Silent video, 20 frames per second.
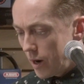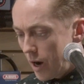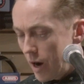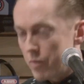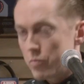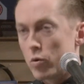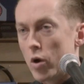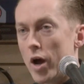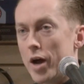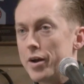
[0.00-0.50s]

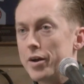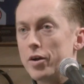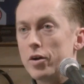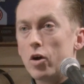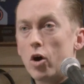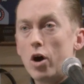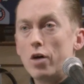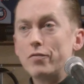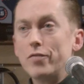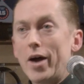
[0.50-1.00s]
ride at
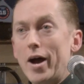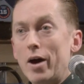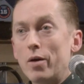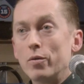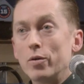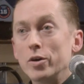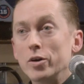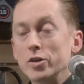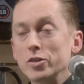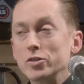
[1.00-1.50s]
off
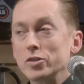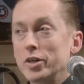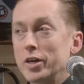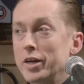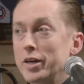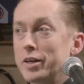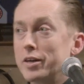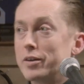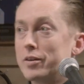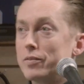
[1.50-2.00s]
hours,
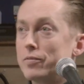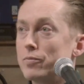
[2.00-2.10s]
like,